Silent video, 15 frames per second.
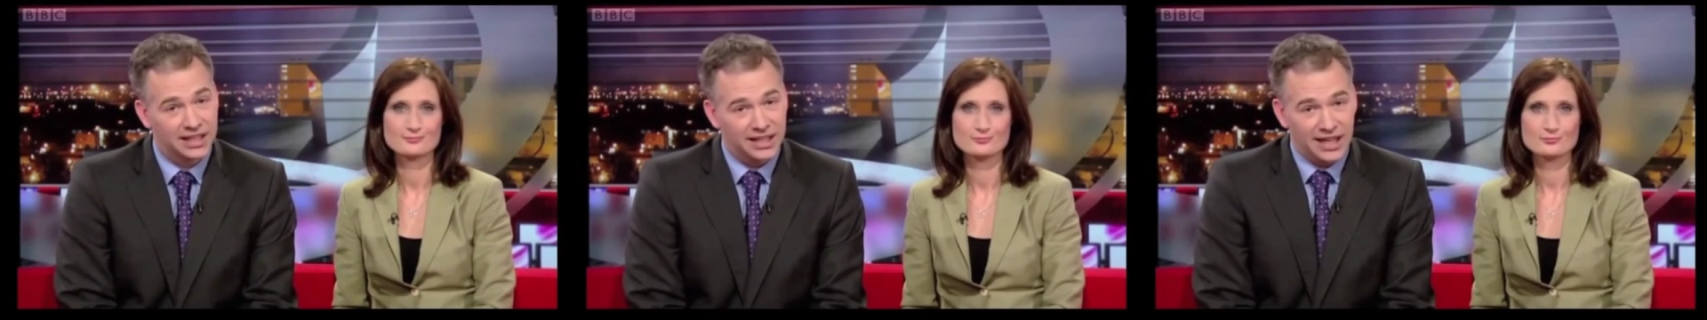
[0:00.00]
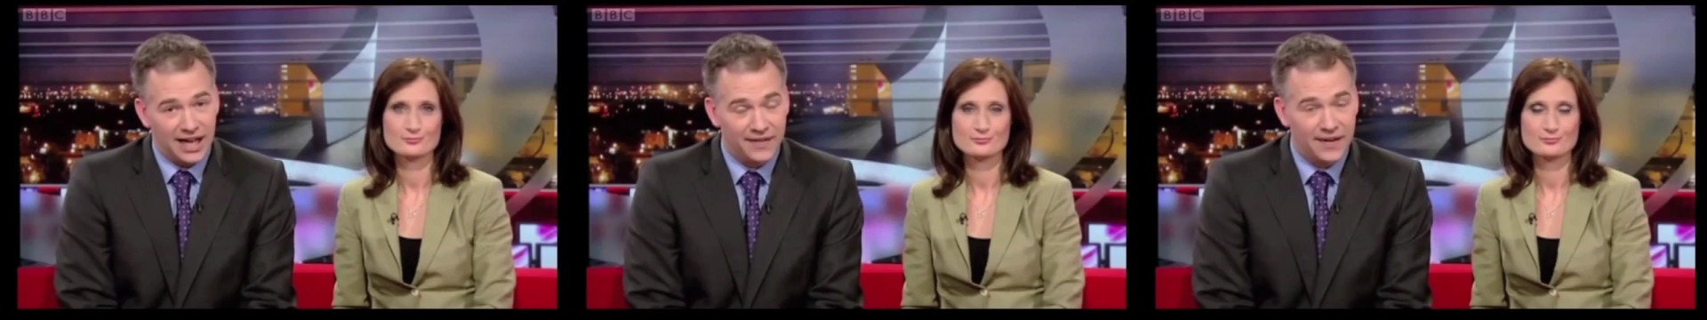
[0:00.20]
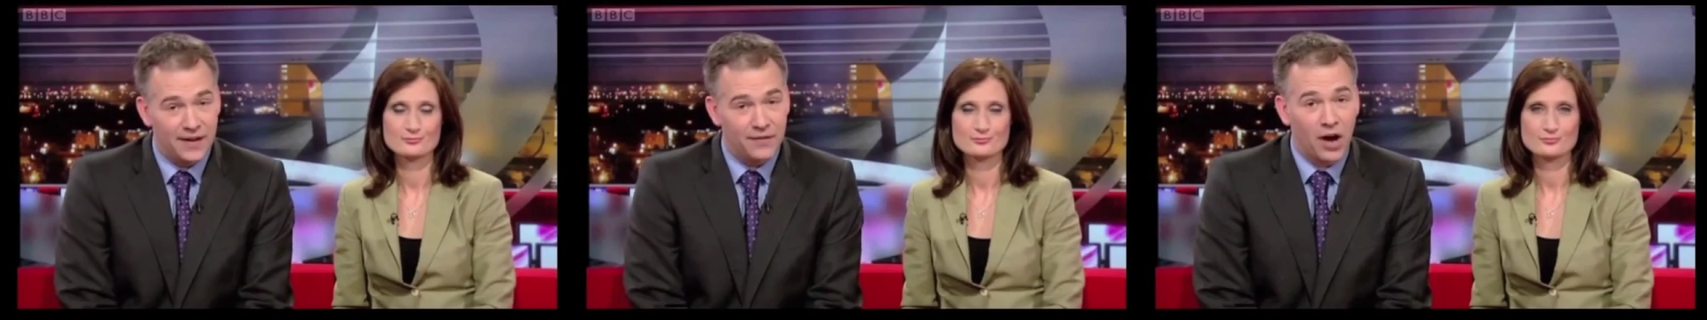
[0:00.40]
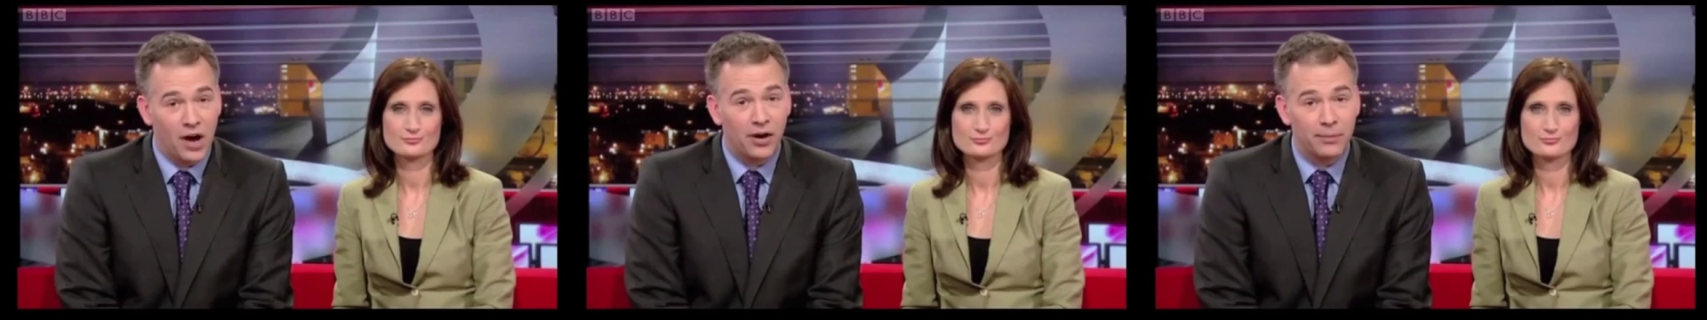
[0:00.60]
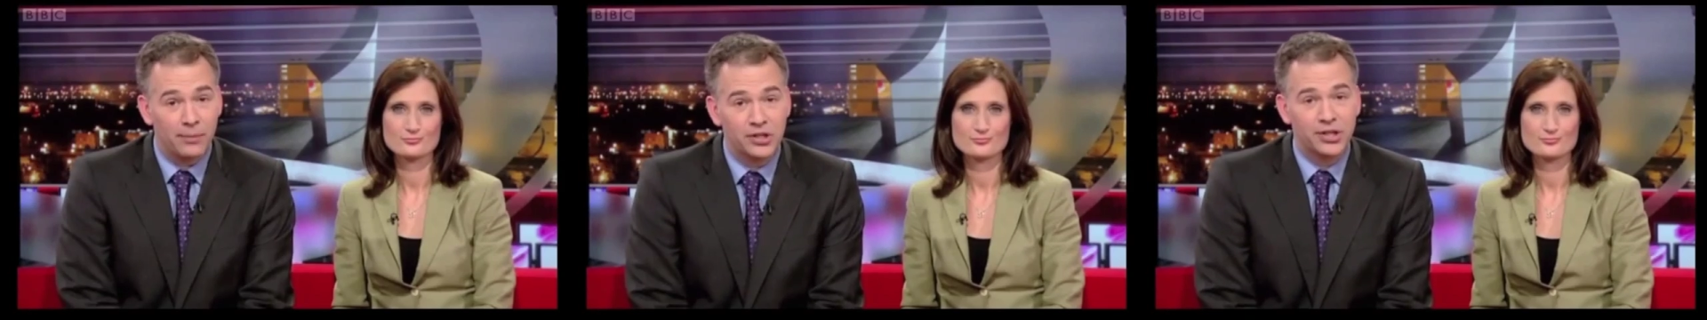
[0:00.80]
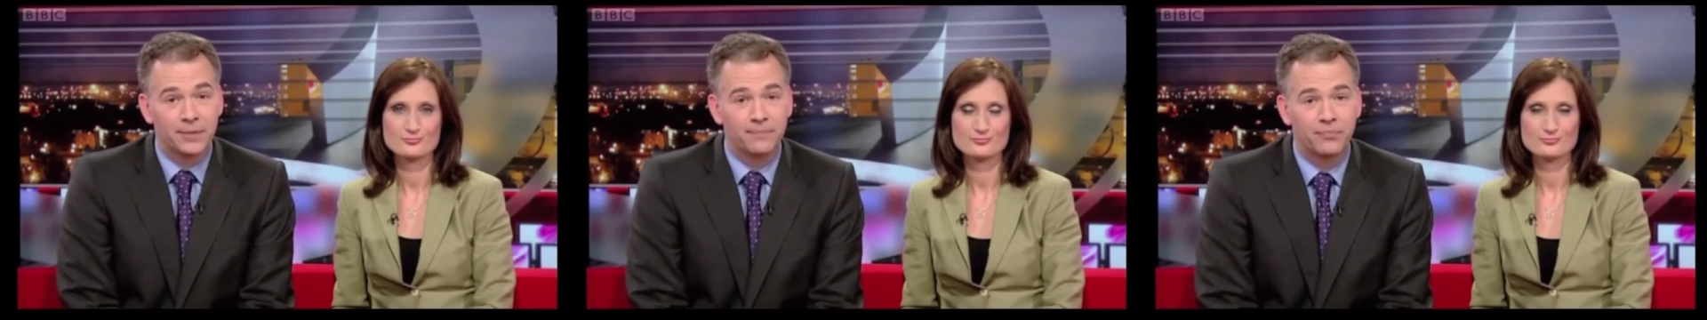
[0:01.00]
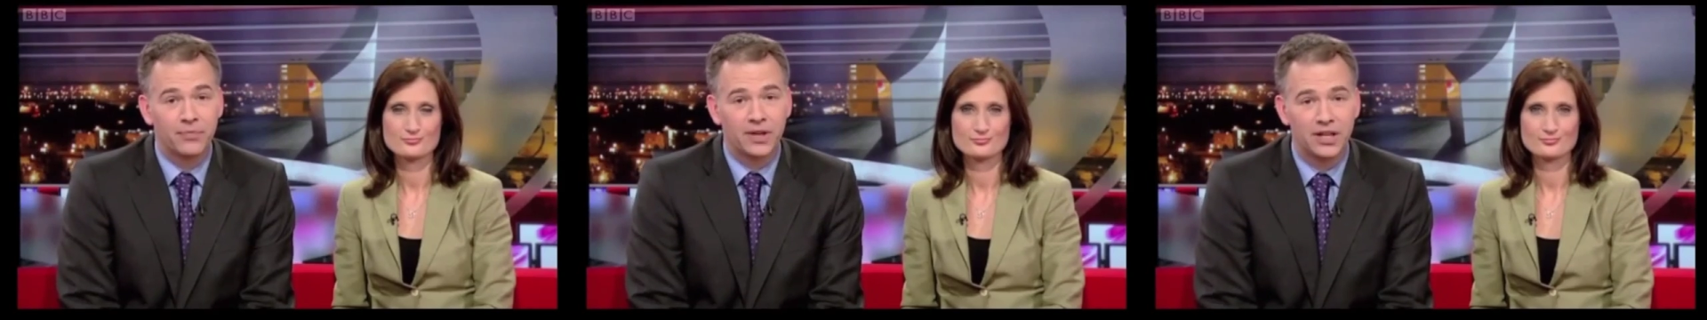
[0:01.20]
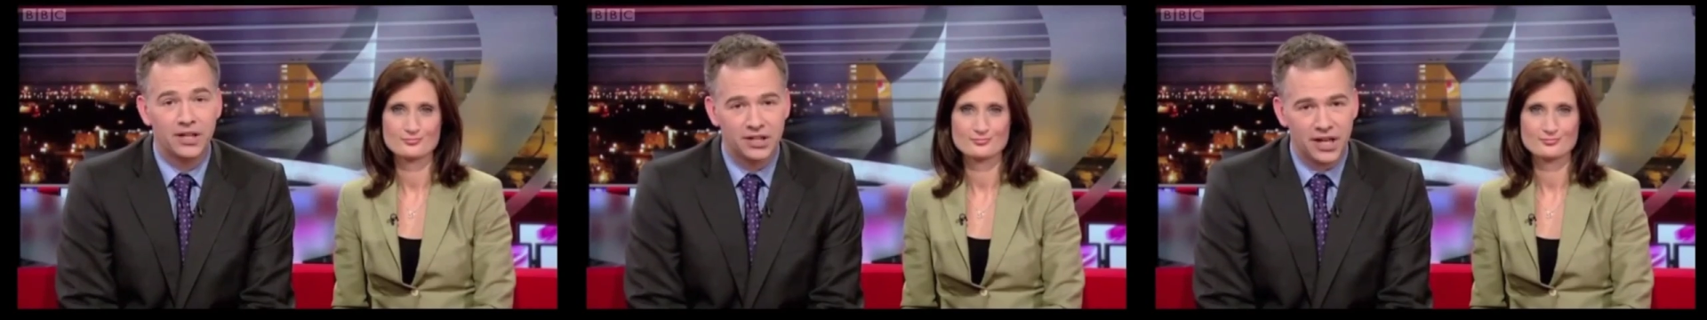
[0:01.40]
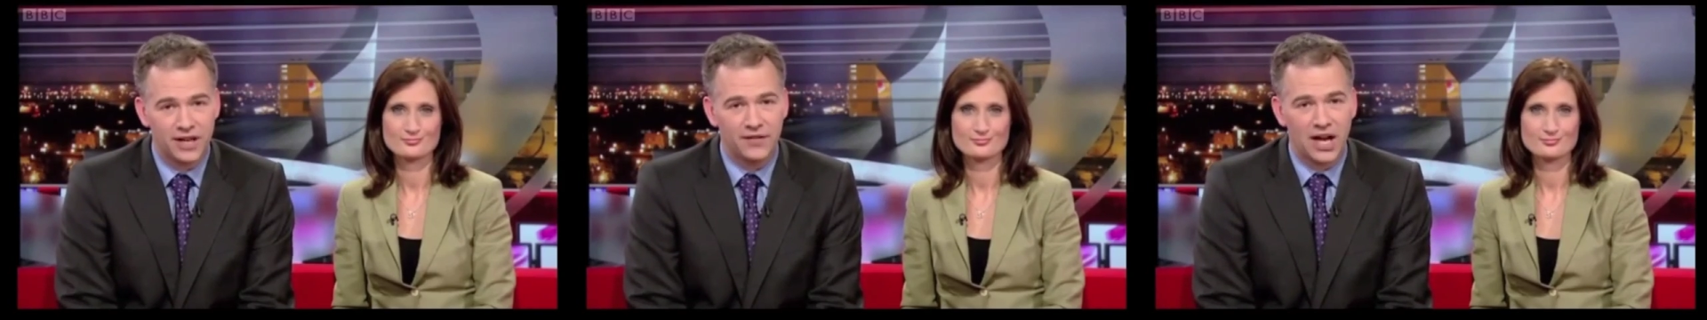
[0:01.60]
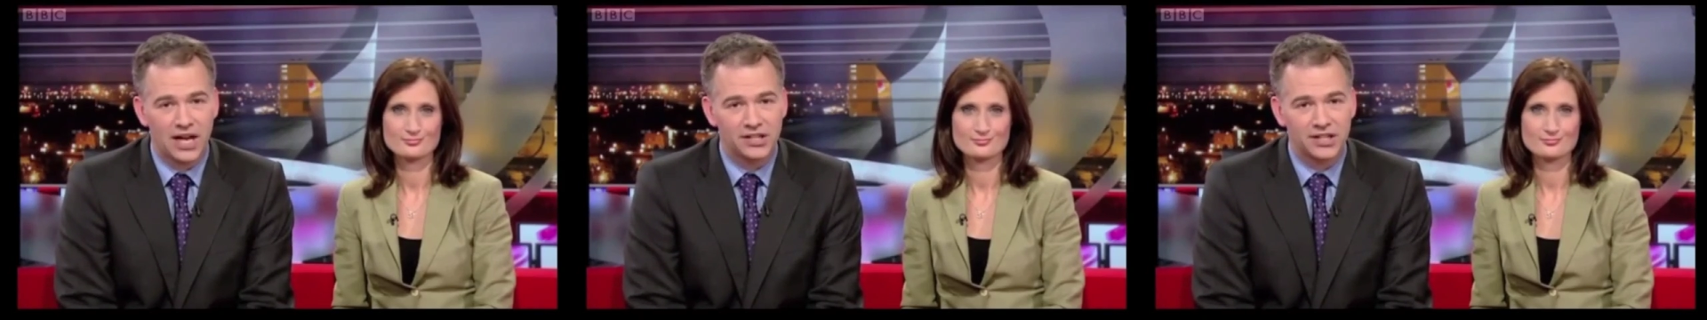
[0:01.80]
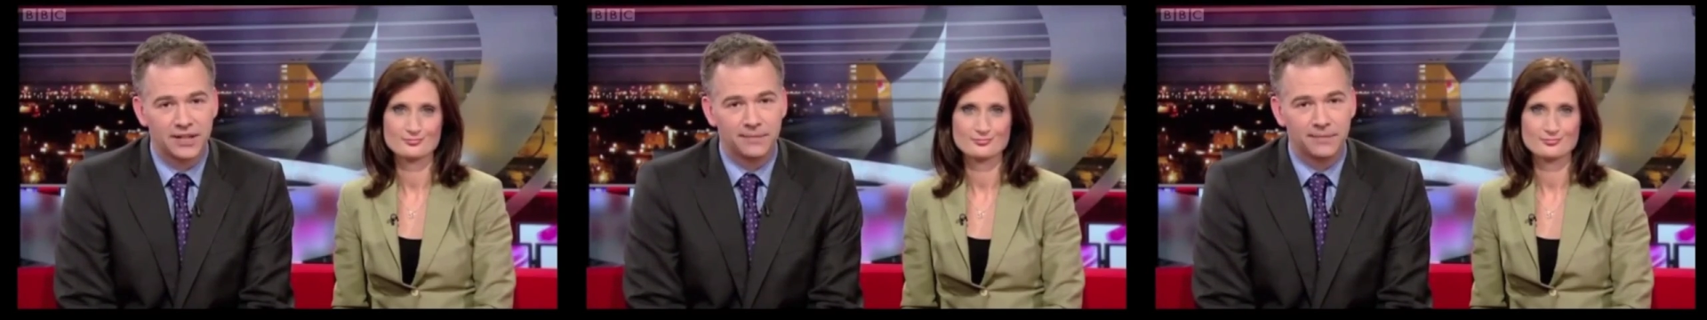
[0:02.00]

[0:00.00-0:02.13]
Speaker 1: and the environment? Here's Dave Guest.